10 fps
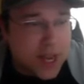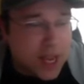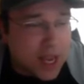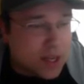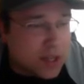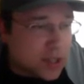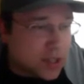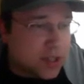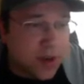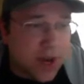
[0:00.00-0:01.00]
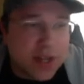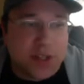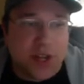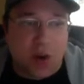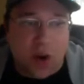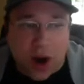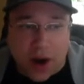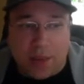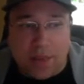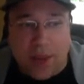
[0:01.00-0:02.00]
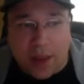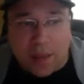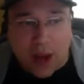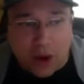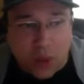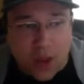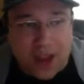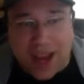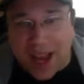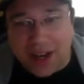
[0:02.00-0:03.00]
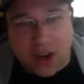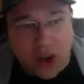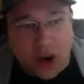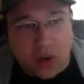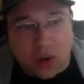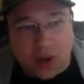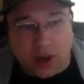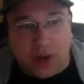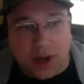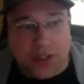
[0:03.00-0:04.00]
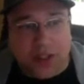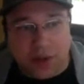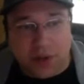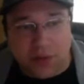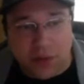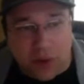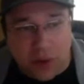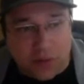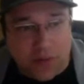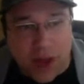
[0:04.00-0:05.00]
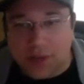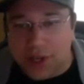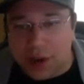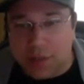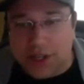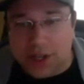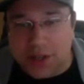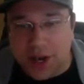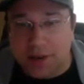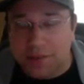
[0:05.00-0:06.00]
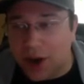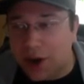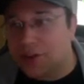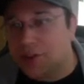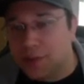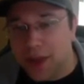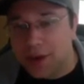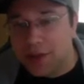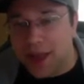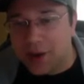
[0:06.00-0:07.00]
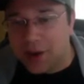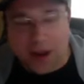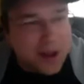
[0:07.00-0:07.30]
And just so you guys know, our NBA model went 9-0 across 3, 4, and 5-star bets yesterday. Hard to do better than that, right?